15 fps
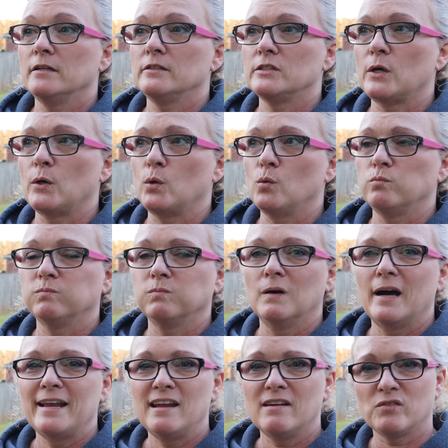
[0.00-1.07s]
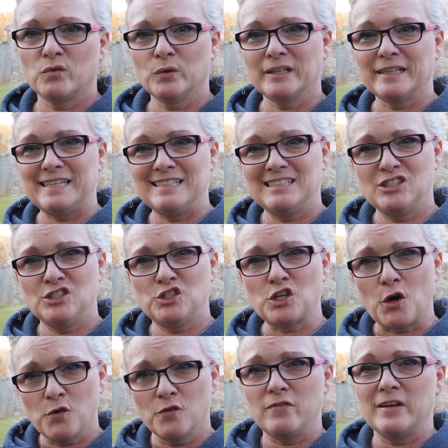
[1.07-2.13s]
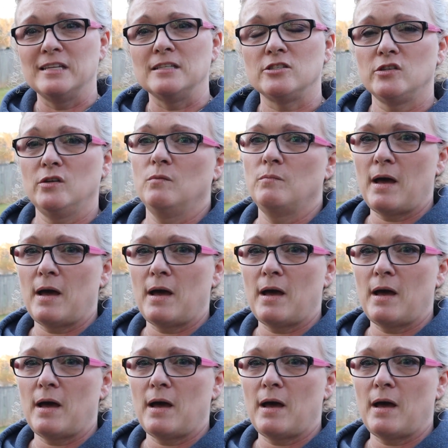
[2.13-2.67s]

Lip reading: So I never really dove into